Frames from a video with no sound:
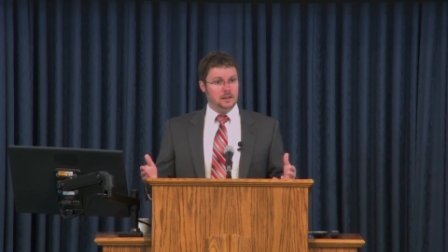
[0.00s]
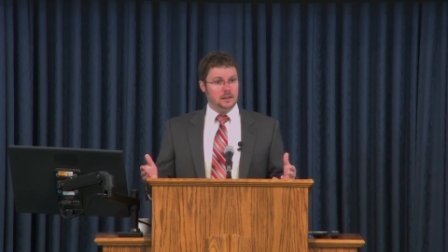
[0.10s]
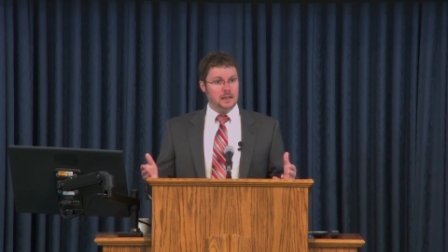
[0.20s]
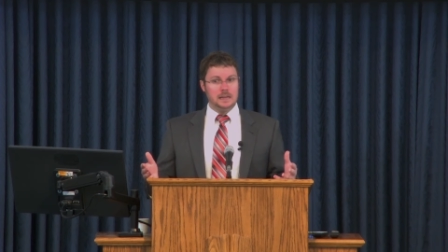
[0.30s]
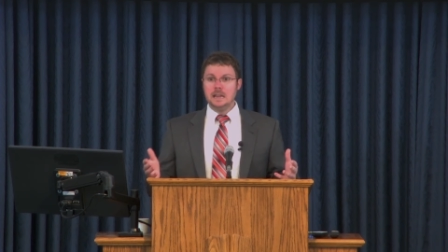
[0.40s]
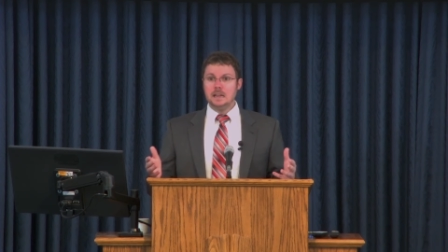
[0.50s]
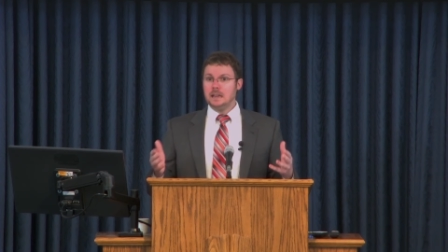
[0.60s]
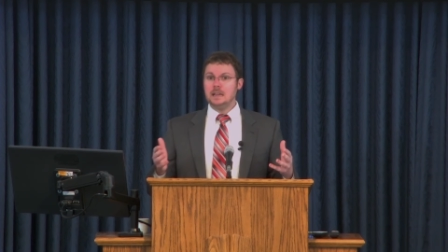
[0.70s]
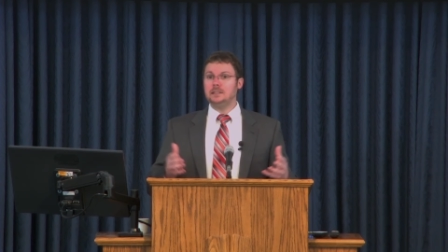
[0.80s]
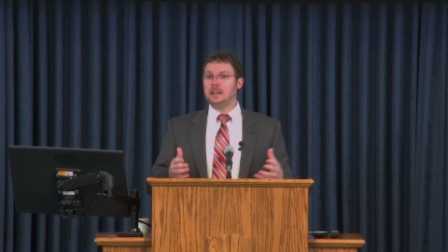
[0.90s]
and
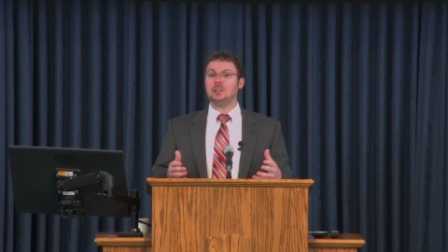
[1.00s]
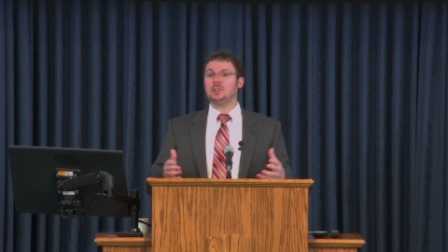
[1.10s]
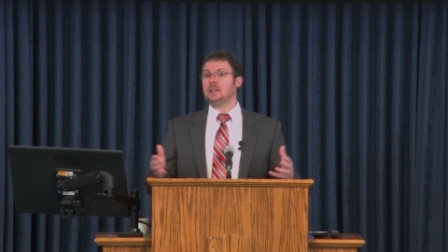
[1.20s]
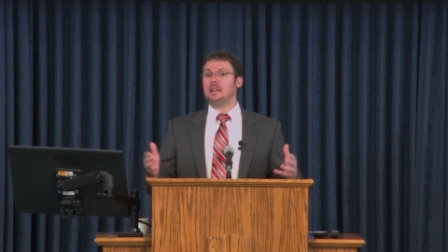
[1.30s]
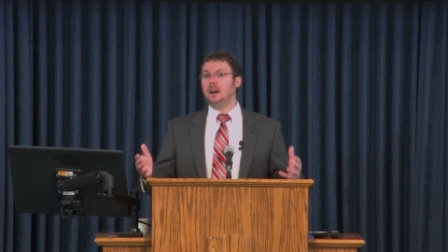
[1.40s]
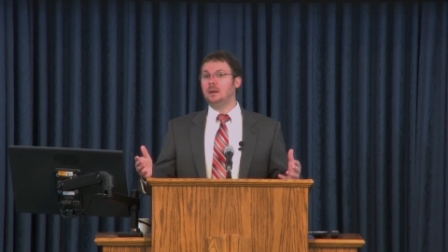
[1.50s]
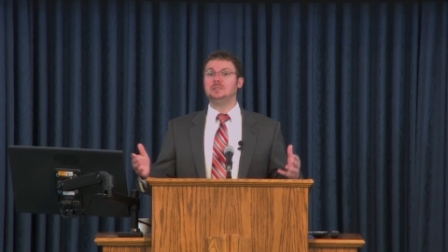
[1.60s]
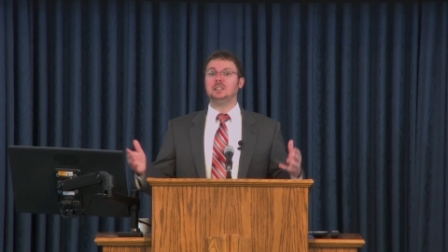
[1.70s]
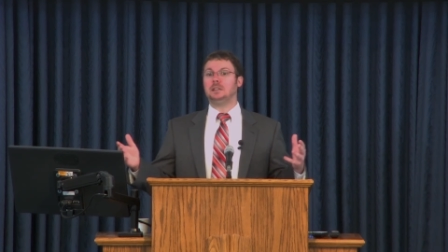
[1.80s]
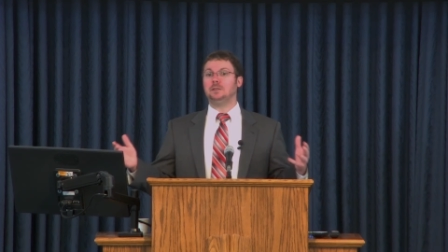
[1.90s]
he's actually come to
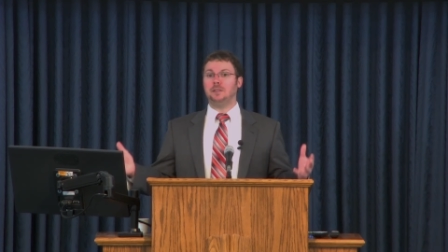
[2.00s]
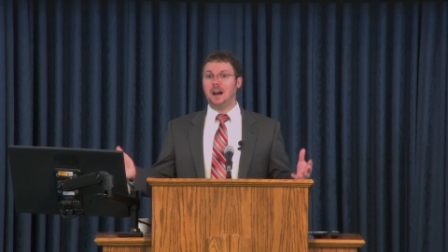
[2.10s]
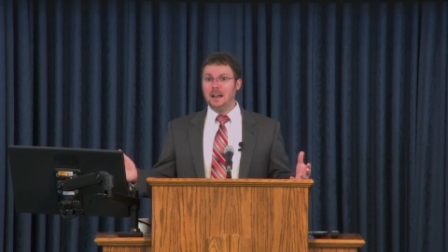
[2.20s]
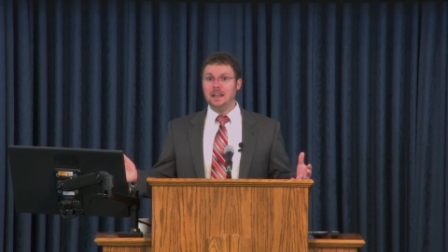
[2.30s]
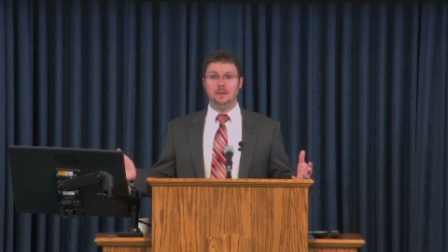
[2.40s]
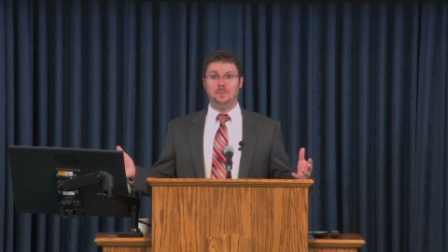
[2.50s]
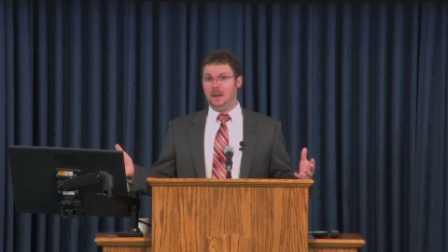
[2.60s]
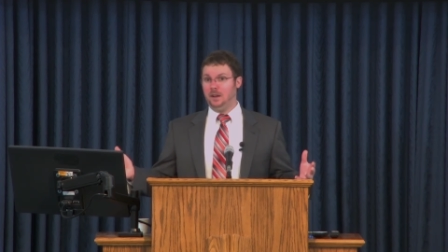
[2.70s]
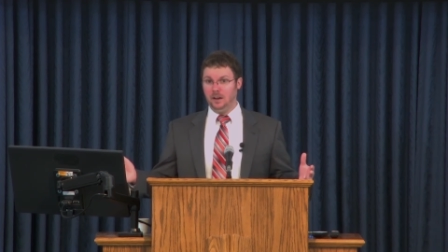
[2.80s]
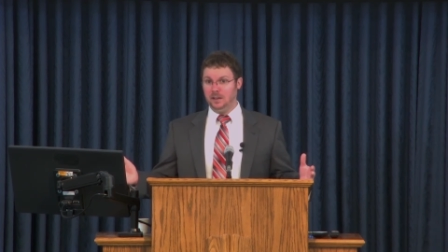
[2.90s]
divide
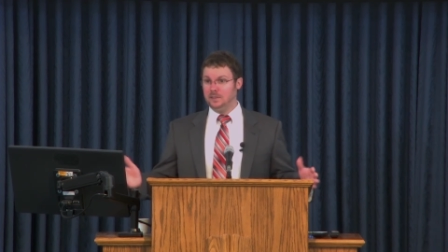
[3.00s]
parents